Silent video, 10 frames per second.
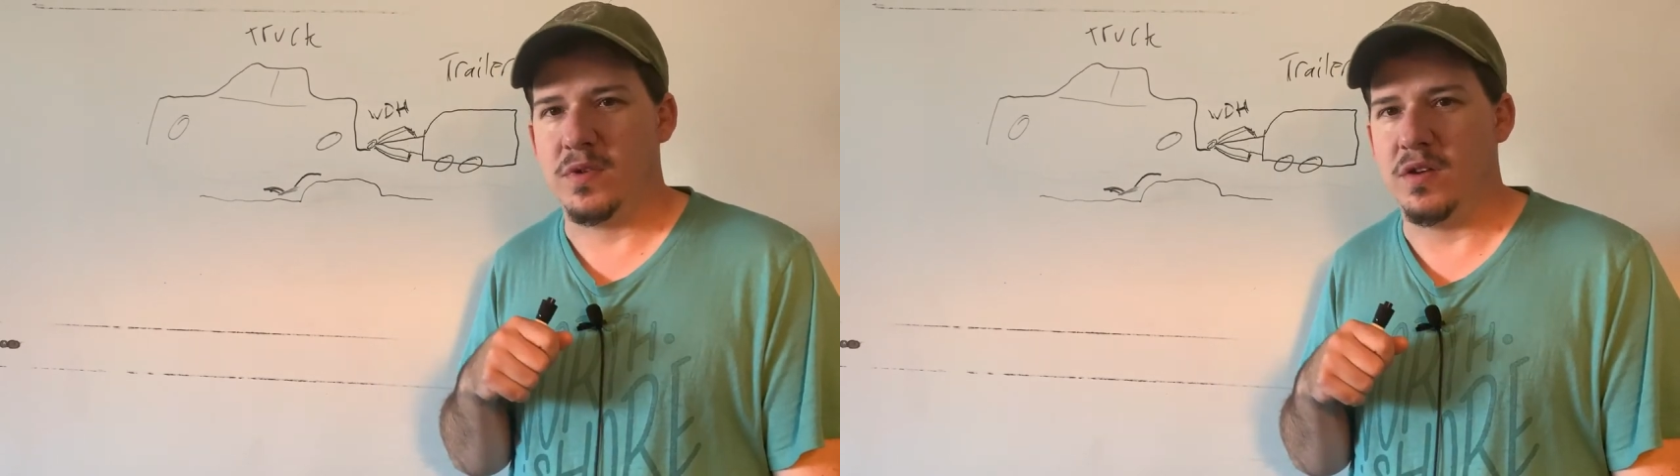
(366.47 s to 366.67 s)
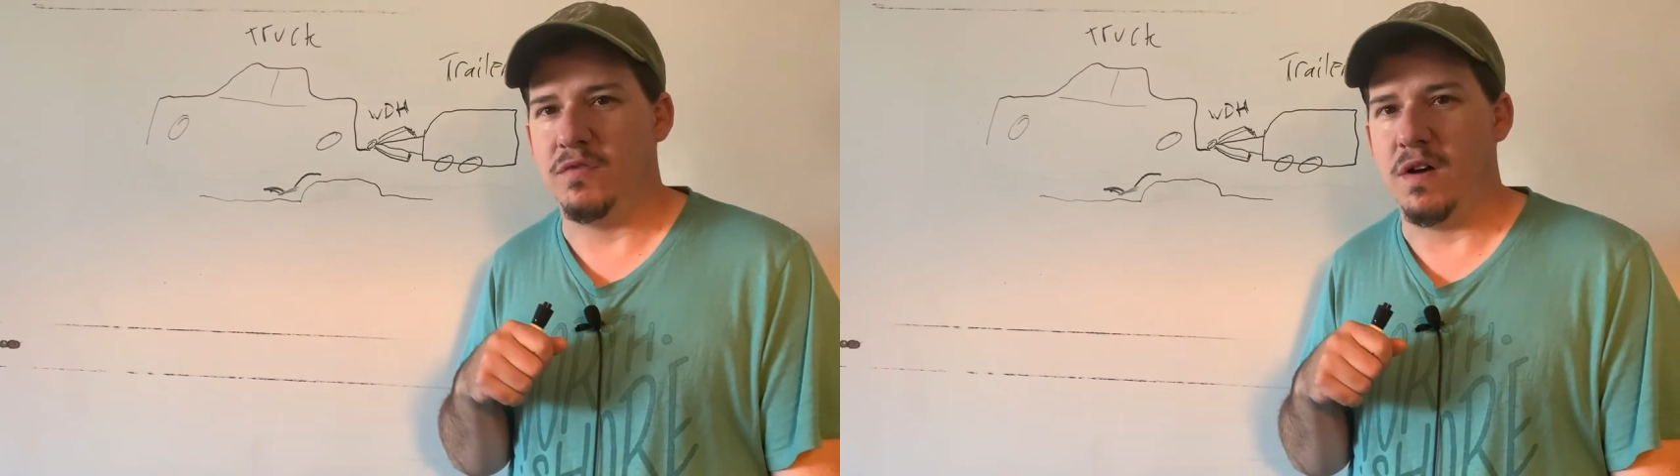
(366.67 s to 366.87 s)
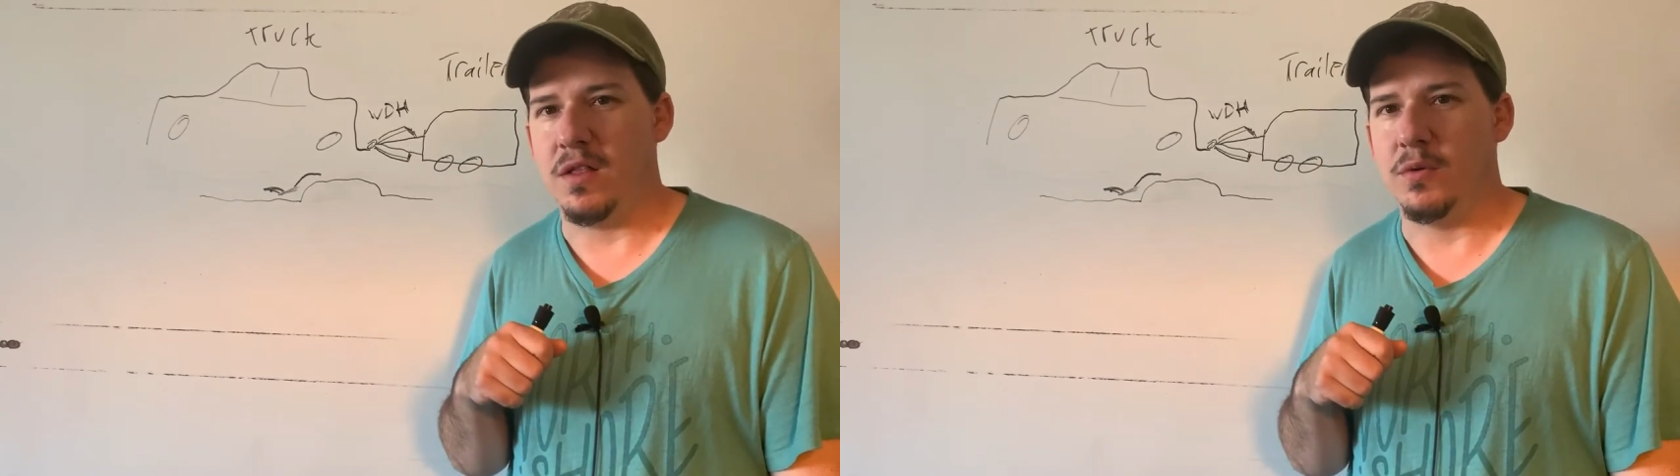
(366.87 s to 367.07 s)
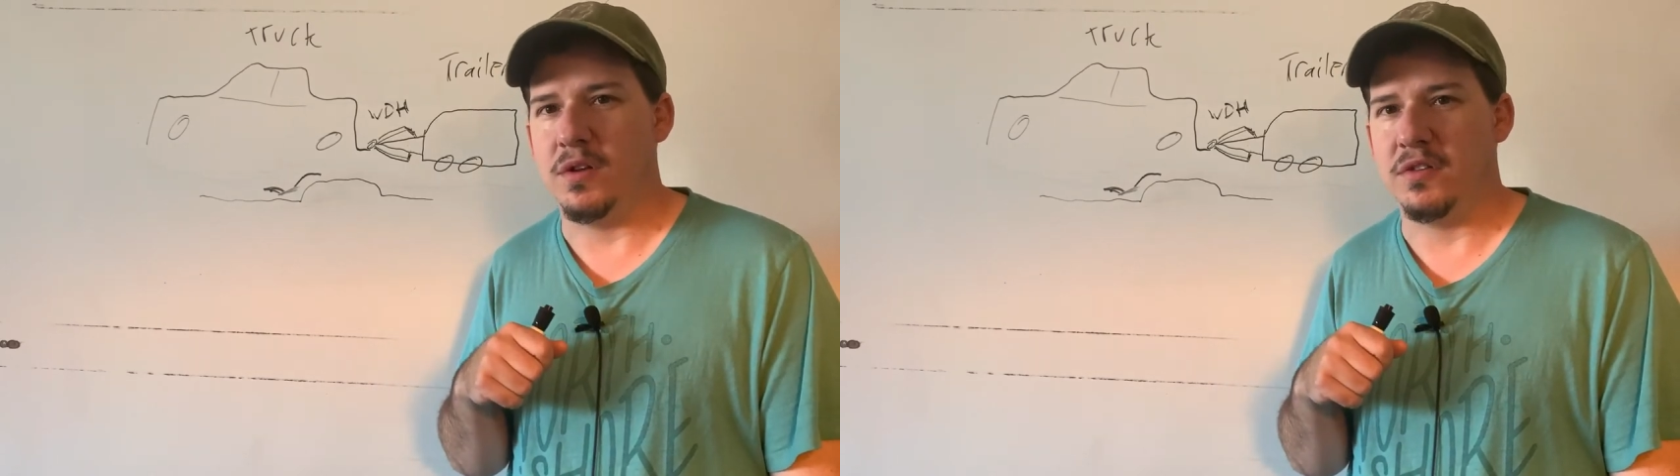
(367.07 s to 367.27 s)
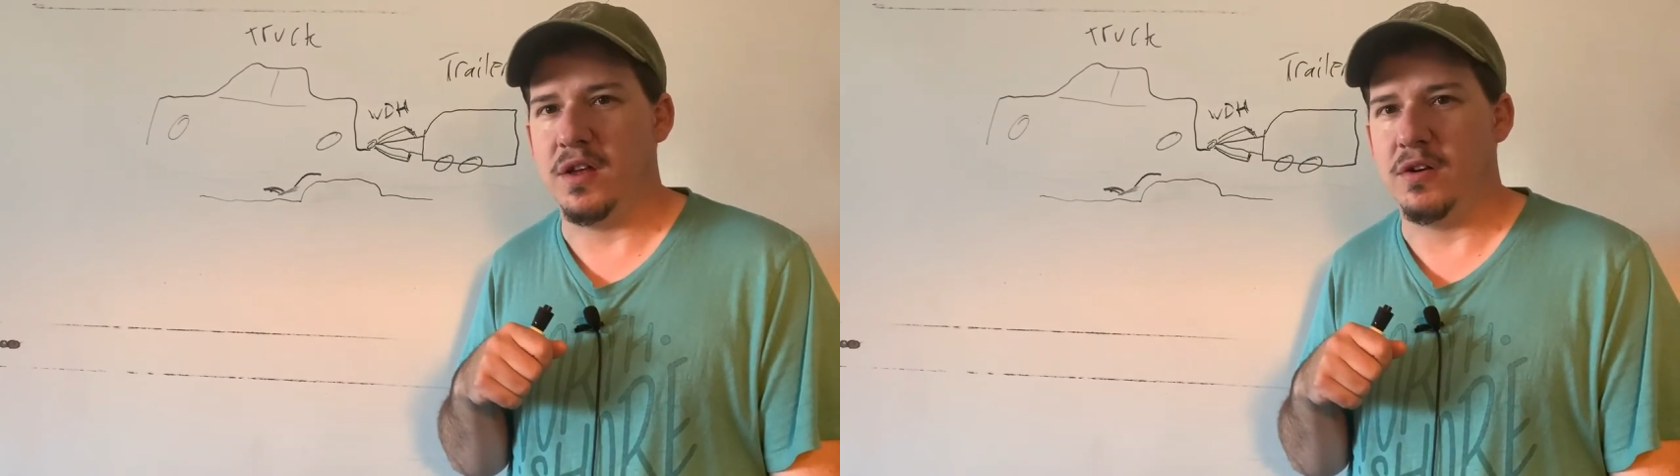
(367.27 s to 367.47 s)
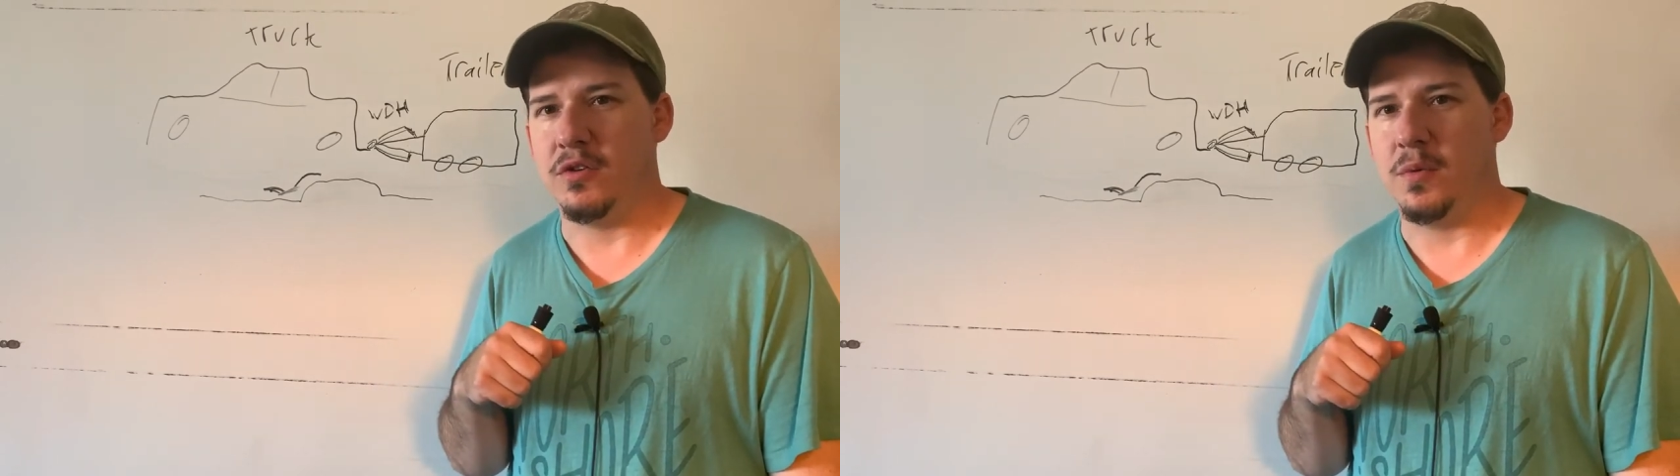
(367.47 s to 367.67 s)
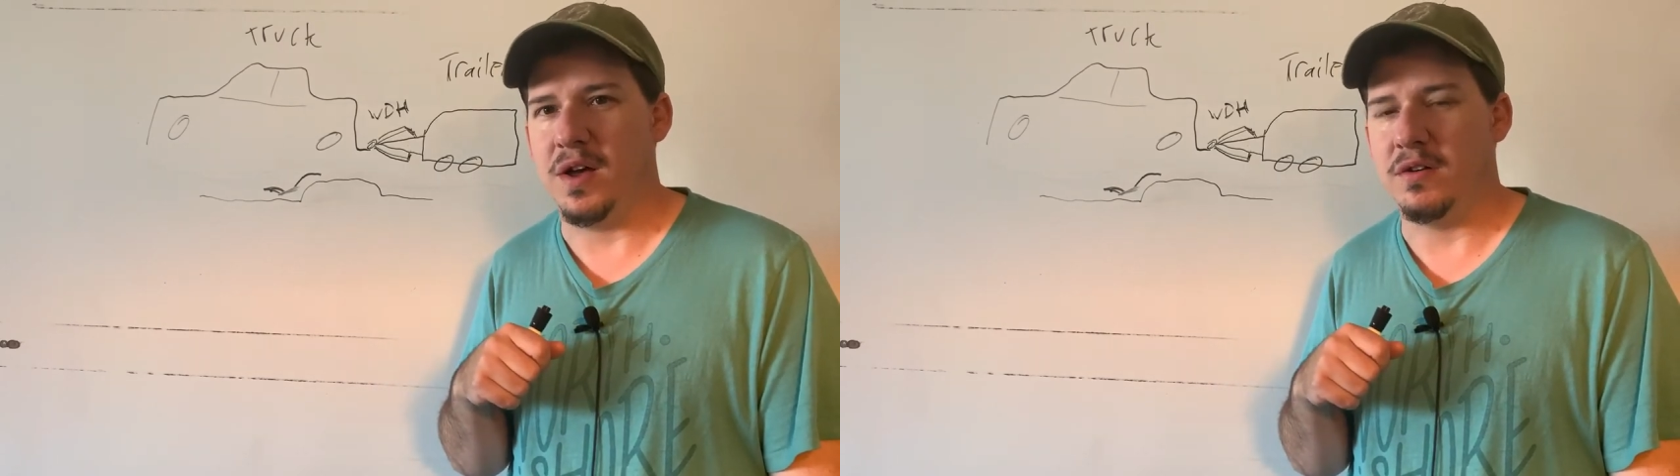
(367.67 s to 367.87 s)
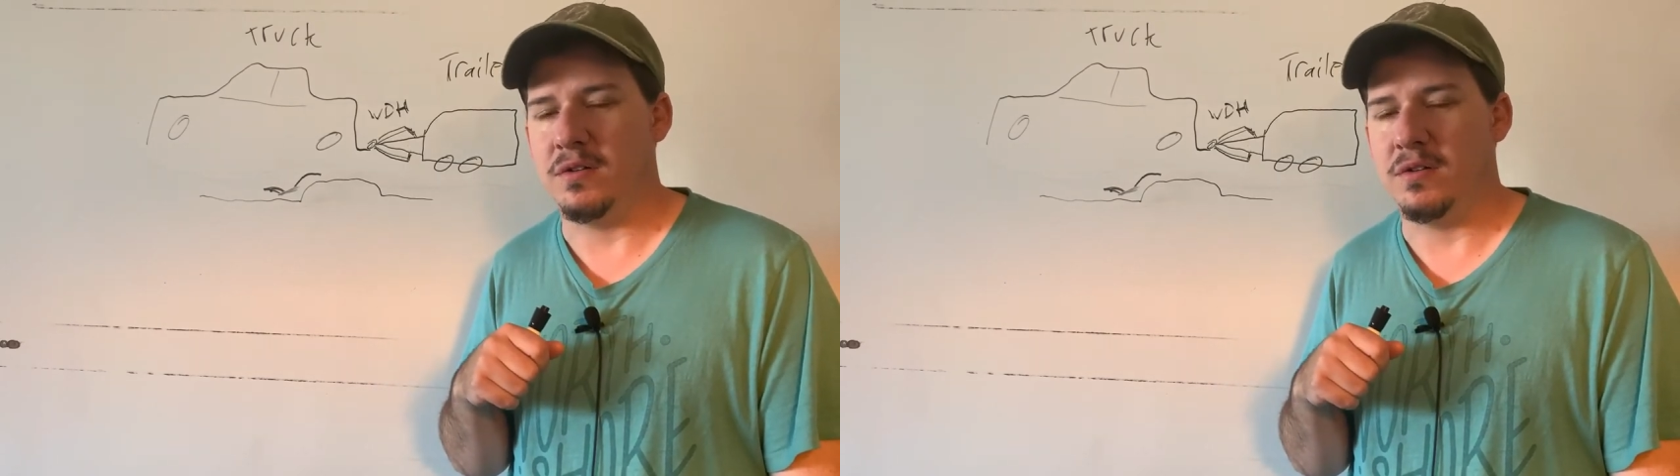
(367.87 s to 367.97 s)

to follow us there as well.